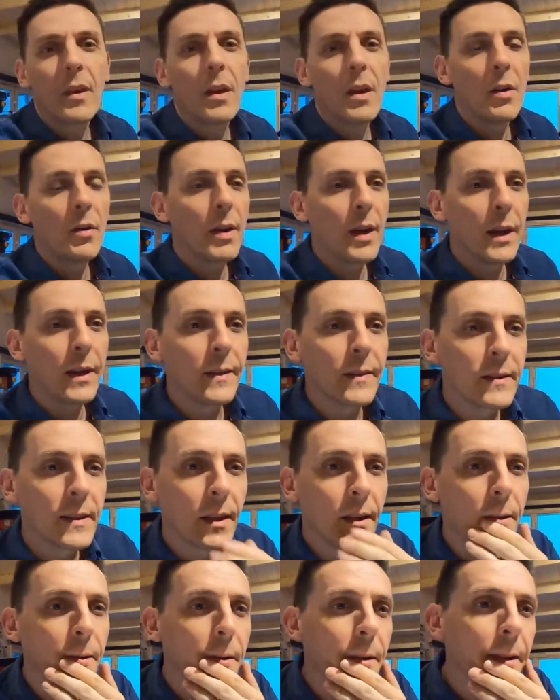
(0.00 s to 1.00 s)
Okay,
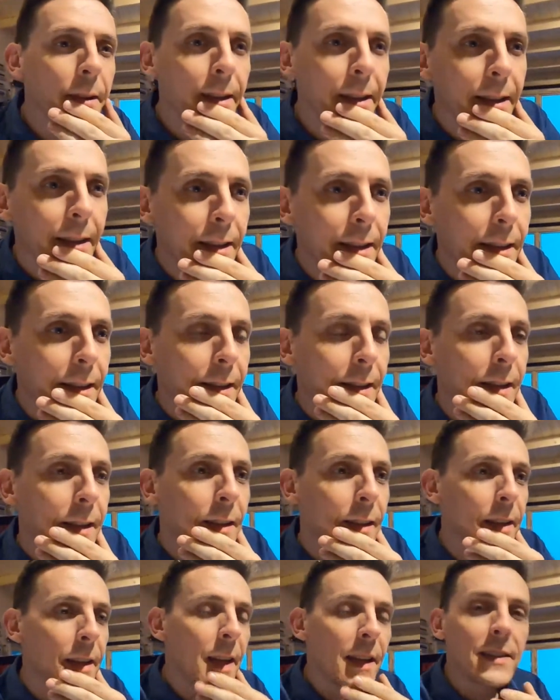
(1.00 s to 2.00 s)
so
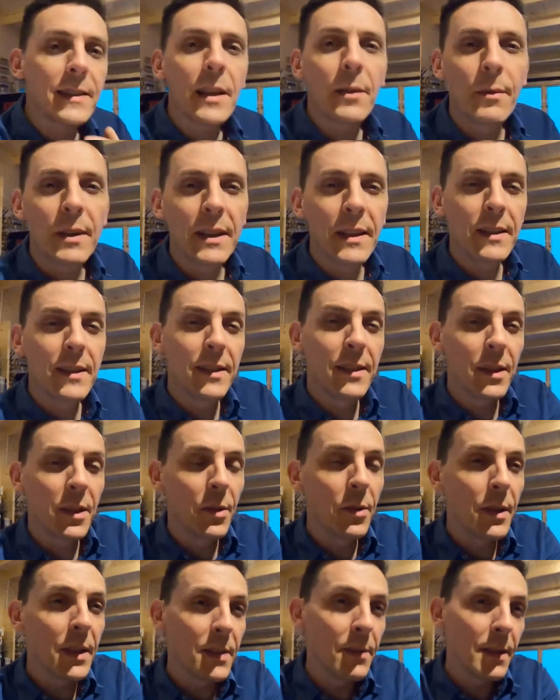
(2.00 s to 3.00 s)
the next thing we need to
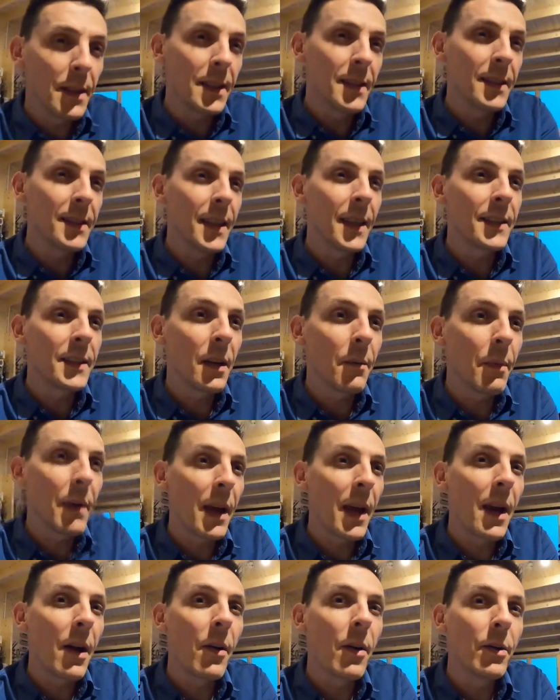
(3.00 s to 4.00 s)
do is we need to set up
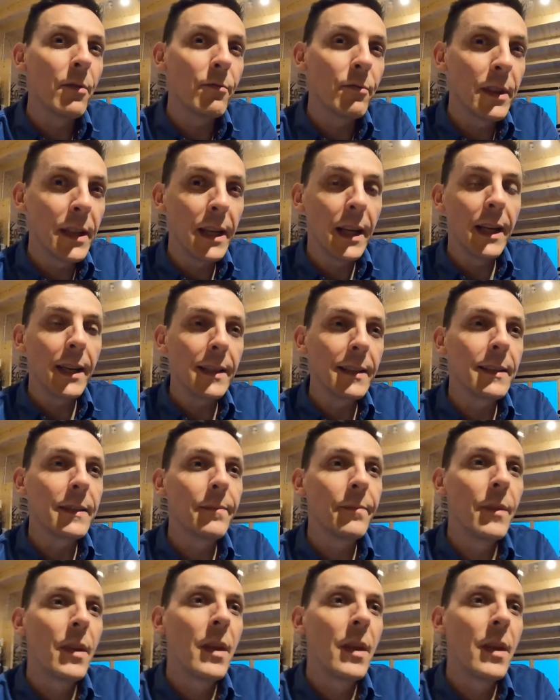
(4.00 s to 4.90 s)
our relays.